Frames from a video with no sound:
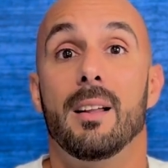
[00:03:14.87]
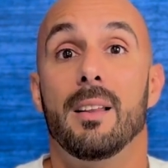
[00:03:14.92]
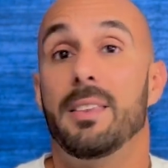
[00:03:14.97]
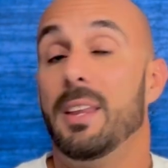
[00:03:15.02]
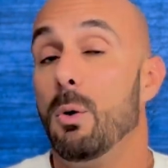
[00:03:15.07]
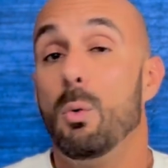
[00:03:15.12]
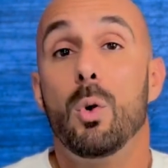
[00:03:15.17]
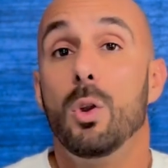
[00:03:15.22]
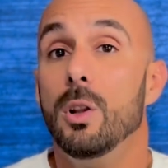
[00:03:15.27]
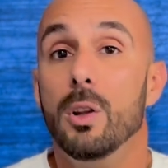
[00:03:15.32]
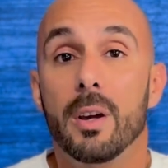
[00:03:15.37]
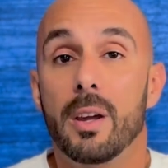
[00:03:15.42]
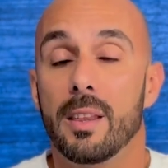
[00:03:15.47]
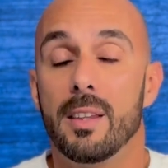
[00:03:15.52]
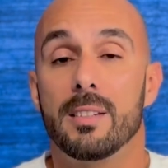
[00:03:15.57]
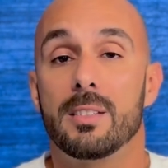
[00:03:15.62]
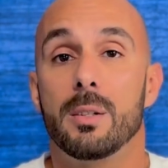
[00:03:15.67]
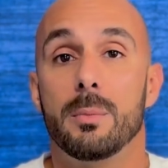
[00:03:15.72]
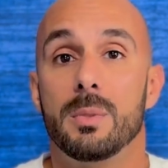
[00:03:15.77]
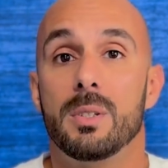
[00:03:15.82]
they won't look at
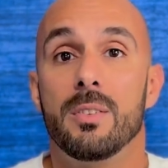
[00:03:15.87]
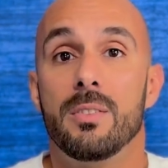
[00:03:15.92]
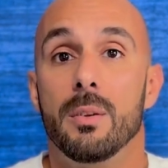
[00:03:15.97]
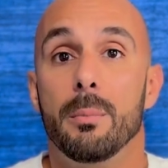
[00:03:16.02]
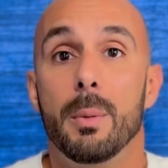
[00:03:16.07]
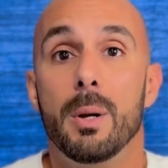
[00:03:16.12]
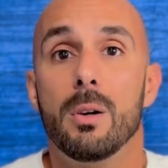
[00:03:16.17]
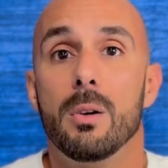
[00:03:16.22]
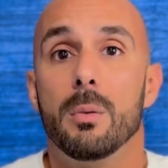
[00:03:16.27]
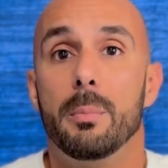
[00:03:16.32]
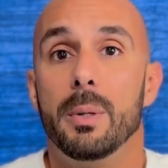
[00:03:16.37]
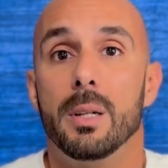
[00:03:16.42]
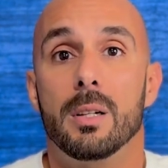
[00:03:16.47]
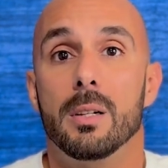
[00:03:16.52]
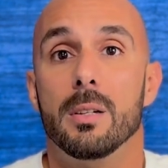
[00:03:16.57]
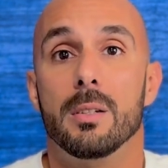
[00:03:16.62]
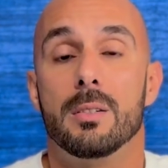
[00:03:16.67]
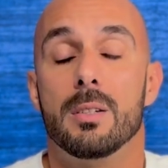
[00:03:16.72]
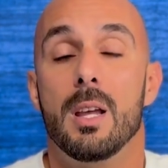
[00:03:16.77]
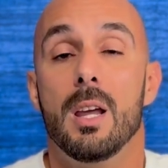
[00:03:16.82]
themselves in the mirror
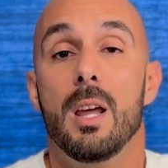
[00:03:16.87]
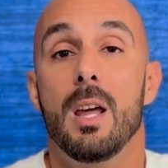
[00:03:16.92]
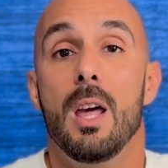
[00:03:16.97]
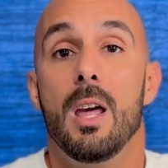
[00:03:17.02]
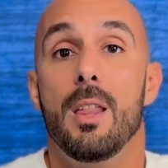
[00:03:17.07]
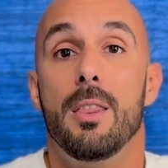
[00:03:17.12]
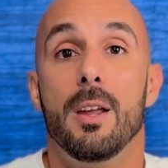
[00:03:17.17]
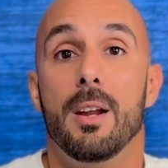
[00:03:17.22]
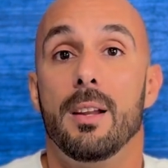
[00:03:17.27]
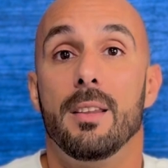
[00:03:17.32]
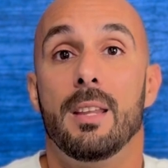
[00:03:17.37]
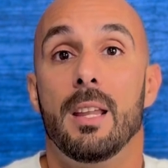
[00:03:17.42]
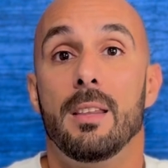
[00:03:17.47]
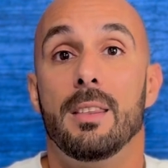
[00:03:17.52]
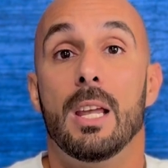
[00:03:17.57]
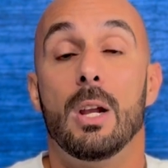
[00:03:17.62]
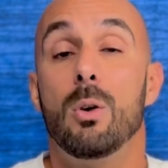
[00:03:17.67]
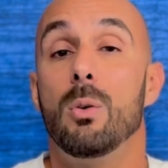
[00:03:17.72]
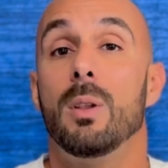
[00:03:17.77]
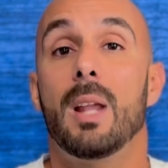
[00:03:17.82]
because they
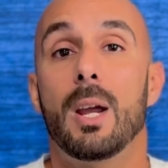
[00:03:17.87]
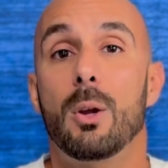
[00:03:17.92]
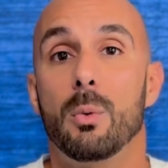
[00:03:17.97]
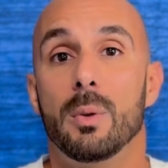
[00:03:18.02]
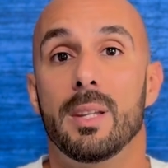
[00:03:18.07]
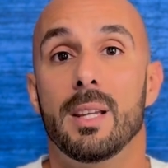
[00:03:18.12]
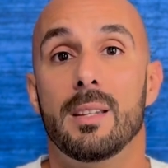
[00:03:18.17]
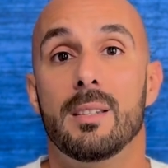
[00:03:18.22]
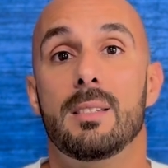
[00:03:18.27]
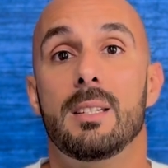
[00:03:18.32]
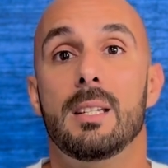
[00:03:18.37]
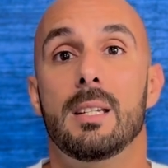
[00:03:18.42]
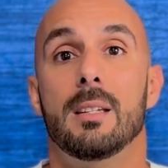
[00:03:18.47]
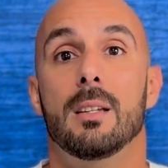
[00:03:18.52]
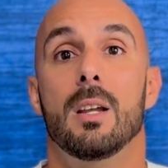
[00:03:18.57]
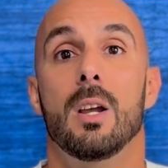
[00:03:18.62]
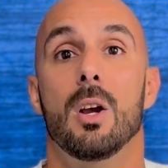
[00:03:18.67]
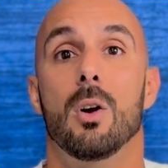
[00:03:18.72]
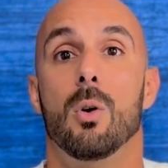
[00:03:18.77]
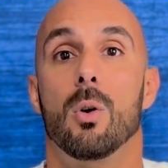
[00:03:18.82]
don't like what they
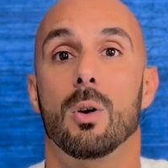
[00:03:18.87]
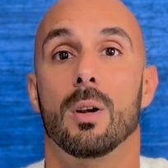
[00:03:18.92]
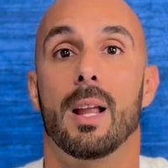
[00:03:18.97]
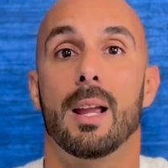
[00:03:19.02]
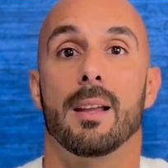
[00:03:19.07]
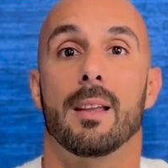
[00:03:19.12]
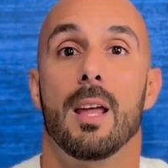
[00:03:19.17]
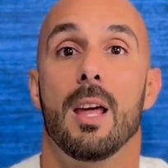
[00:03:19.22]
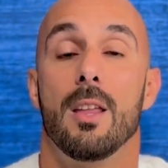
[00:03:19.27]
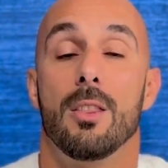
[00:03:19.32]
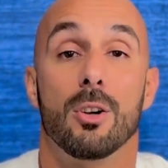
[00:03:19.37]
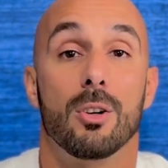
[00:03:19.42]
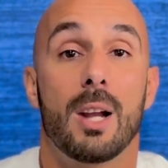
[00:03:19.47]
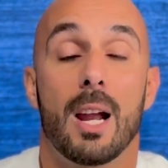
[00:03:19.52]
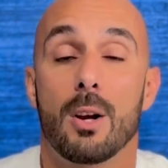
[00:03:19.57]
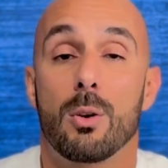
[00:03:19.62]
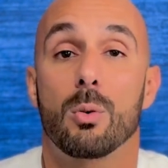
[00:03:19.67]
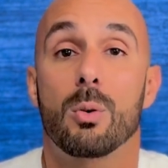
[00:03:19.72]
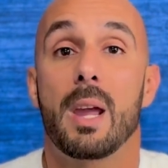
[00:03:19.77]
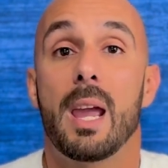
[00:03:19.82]
see, or like they're
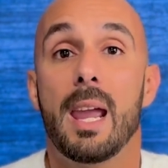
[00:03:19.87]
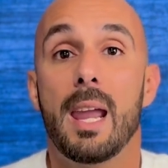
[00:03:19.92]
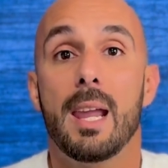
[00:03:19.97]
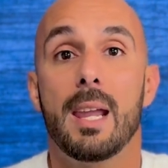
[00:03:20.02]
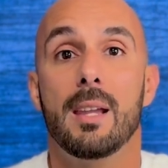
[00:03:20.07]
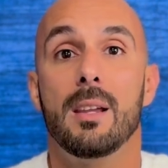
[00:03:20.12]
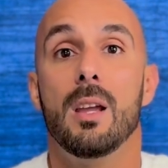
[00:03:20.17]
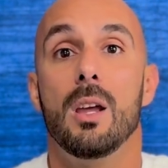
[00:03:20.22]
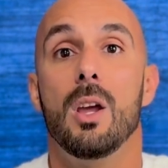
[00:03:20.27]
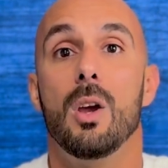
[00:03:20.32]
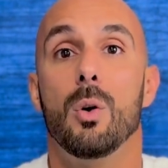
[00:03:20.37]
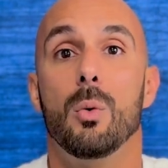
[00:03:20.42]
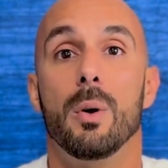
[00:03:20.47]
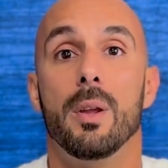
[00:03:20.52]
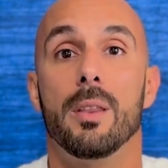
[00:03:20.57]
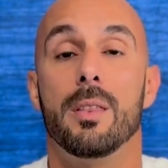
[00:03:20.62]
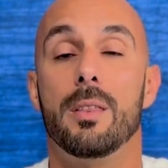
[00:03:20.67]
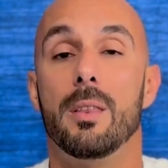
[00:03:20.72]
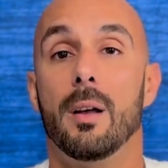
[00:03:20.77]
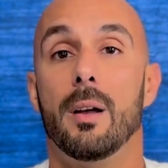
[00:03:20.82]
not okay
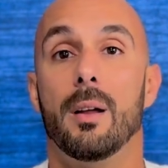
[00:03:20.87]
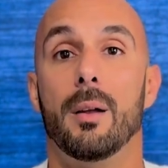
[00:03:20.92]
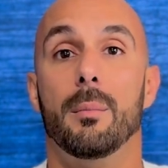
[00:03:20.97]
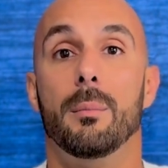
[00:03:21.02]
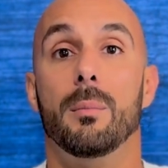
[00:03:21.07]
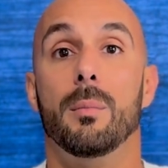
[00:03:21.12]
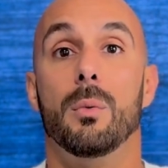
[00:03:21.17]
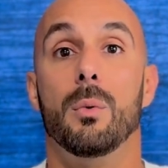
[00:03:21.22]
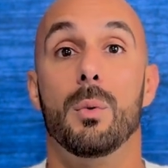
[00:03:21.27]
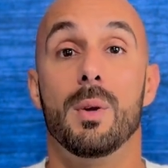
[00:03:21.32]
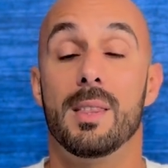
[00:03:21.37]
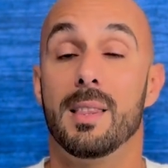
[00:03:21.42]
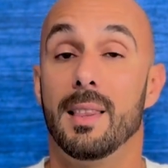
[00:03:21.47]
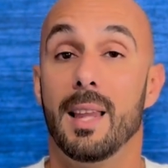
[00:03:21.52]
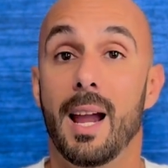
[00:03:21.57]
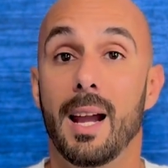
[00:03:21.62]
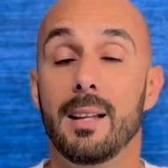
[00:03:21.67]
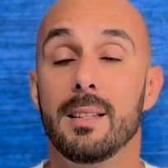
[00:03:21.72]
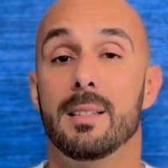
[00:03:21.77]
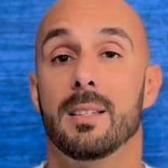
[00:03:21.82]
with
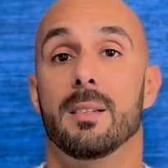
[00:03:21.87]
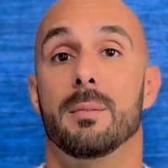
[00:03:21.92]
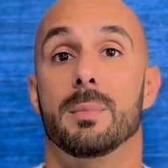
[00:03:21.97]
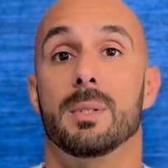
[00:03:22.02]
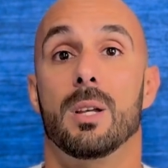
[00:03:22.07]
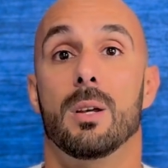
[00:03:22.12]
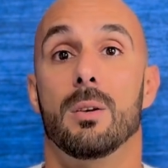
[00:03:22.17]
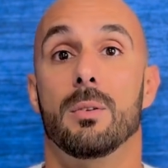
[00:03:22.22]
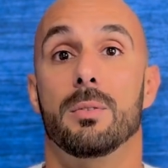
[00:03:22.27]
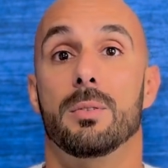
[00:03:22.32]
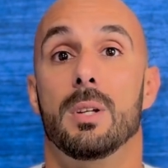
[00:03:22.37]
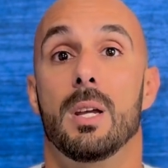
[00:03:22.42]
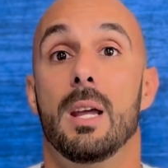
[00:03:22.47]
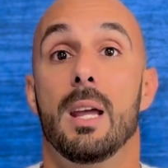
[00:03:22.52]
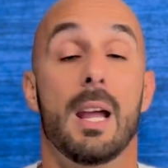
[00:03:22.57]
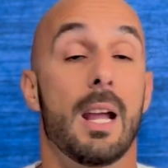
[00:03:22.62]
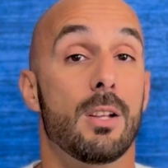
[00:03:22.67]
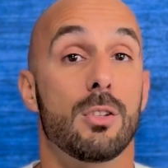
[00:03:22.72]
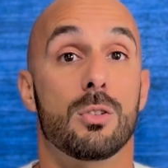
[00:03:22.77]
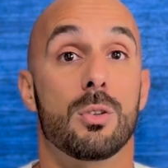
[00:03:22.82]
lying to themselves.
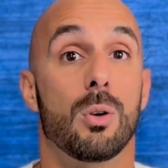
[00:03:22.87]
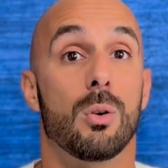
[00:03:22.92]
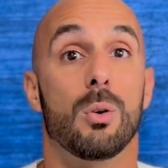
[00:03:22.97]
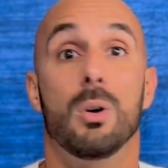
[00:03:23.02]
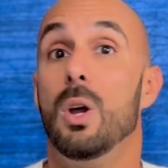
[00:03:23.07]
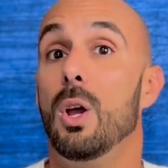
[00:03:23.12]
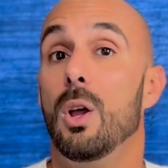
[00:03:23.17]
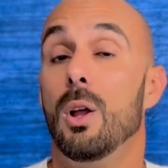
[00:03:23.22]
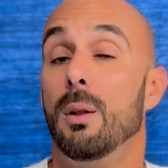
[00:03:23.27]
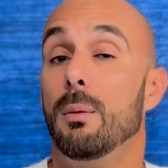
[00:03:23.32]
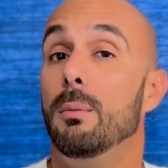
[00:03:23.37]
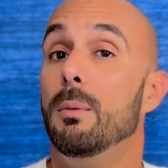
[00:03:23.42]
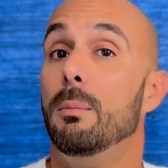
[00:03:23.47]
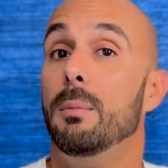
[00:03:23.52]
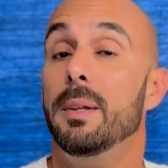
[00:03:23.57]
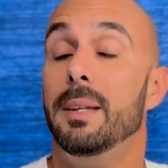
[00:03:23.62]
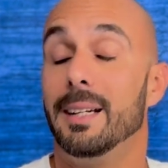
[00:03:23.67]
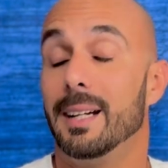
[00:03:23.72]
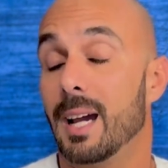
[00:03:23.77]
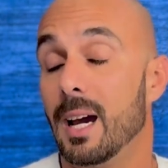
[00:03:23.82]
And so
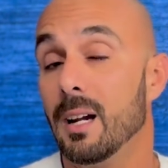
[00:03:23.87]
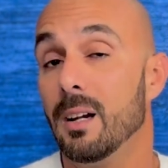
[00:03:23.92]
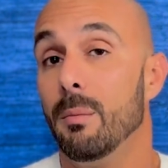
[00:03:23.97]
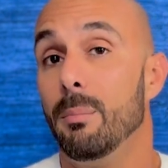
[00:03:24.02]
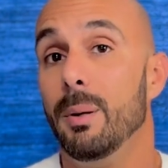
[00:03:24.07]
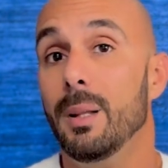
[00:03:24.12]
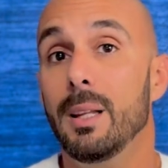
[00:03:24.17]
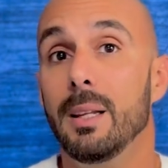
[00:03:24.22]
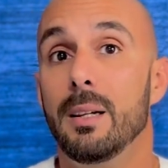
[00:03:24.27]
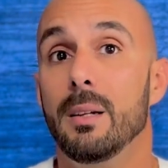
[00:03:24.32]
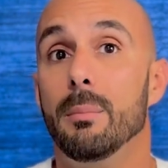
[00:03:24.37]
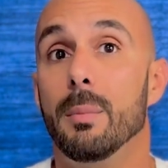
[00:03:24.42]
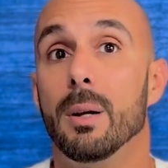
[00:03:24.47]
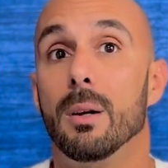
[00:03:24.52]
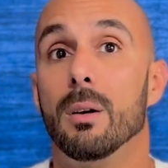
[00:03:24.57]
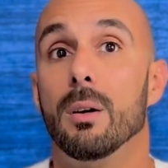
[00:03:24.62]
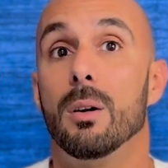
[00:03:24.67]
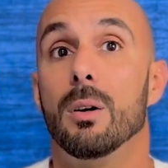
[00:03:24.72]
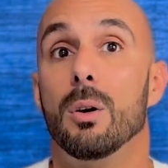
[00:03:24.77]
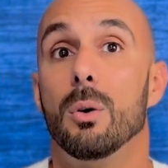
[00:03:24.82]
the accountability
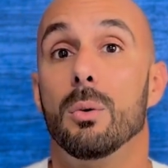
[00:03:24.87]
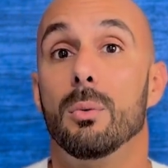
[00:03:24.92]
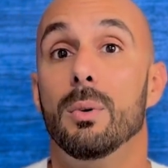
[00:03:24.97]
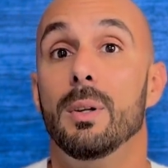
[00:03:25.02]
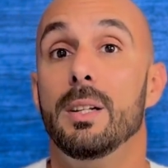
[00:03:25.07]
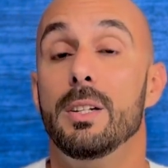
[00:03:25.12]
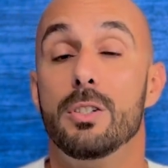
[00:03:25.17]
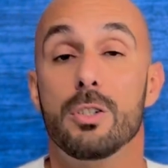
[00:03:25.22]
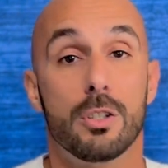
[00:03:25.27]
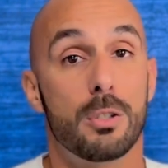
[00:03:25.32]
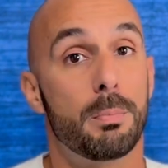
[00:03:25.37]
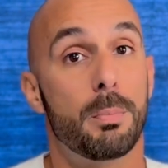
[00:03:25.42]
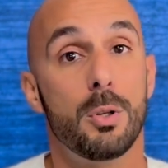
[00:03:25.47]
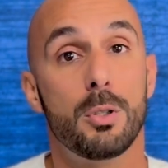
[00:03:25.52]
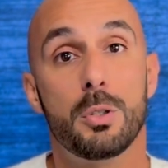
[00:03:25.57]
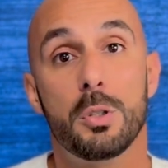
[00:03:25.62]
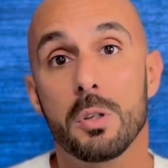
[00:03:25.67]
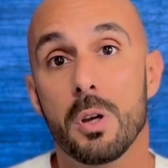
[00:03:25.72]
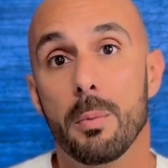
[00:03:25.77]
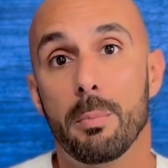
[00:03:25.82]
mirror really just
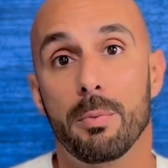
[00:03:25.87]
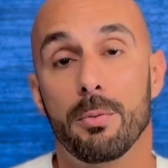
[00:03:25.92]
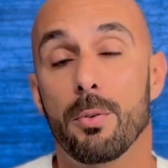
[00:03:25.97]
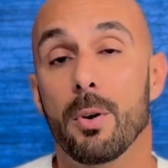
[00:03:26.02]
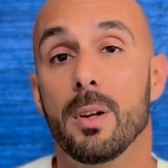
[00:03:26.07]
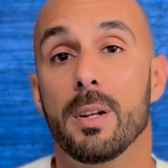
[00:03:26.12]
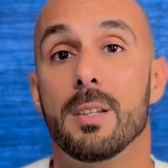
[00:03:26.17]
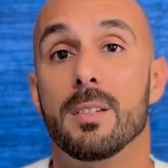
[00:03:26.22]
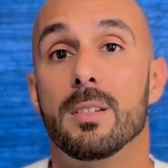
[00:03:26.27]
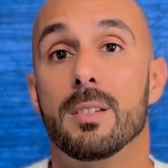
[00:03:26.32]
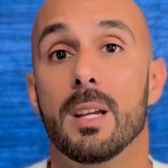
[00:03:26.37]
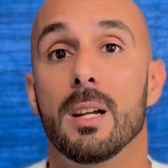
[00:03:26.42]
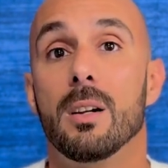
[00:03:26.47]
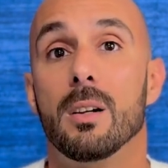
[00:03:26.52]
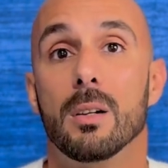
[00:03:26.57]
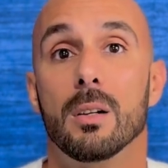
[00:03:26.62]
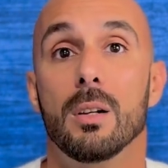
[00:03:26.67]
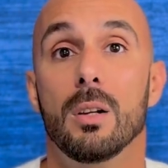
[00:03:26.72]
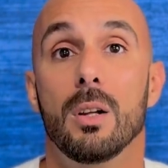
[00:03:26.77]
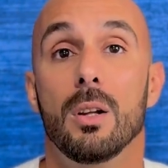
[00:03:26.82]
puts you up front and
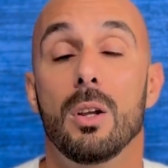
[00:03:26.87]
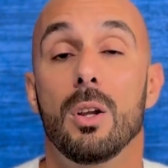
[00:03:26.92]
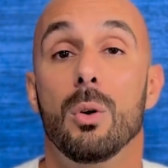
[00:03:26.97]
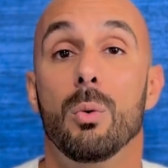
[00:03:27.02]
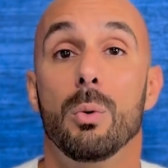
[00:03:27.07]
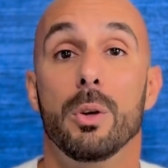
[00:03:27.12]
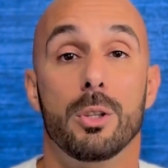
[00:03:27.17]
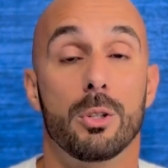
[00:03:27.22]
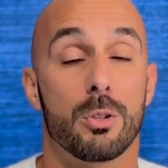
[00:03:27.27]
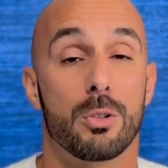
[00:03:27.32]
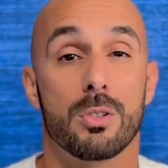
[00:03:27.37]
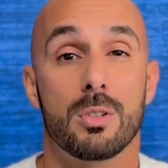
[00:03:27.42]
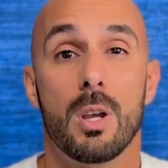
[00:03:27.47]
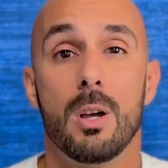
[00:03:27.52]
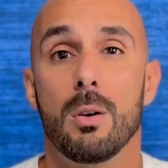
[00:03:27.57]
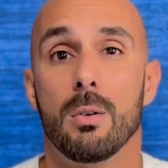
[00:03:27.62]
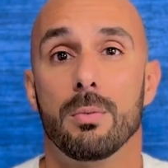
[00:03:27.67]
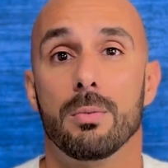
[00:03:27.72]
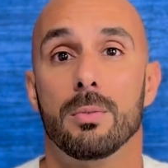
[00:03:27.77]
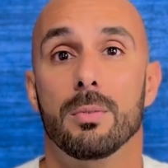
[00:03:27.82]
center with
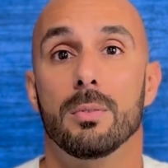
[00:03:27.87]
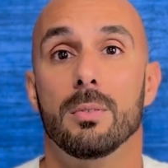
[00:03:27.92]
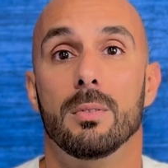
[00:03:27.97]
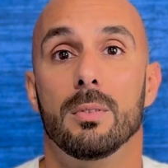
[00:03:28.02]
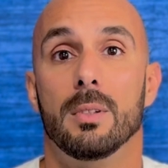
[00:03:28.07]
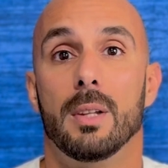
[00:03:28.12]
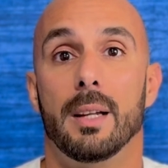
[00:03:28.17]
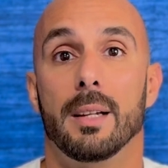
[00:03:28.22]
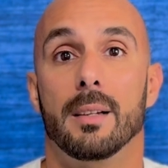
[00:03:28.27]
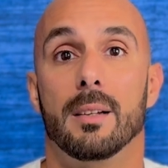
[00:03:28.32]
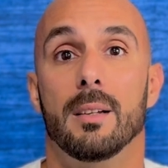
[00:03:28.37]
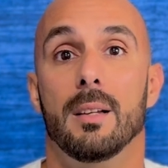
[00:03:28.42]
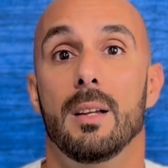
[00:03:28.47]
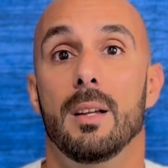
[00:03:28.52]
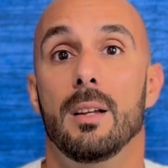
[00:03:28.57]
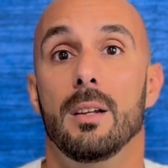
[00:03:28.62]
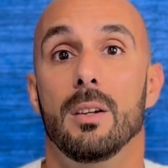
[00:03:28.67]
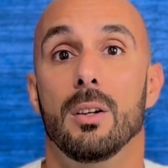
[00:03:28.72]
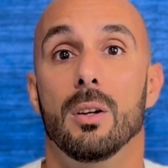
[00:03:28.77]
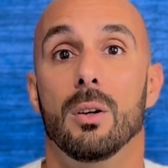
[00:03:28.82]
yourself. Like,
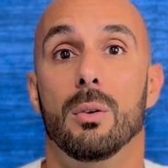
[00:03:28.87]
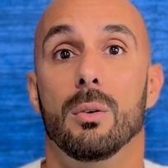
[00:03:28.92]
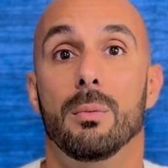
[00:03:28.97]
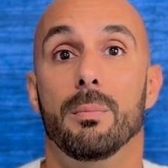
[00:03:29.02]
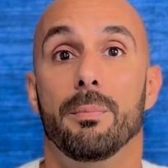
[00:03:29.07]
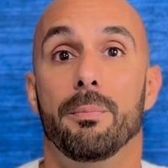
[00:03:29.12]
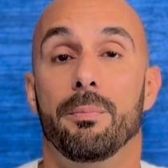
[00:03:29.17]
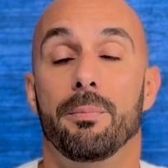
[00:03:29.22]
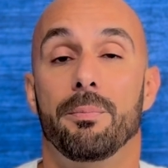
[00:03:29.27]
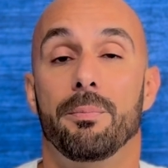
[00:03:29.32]
you know,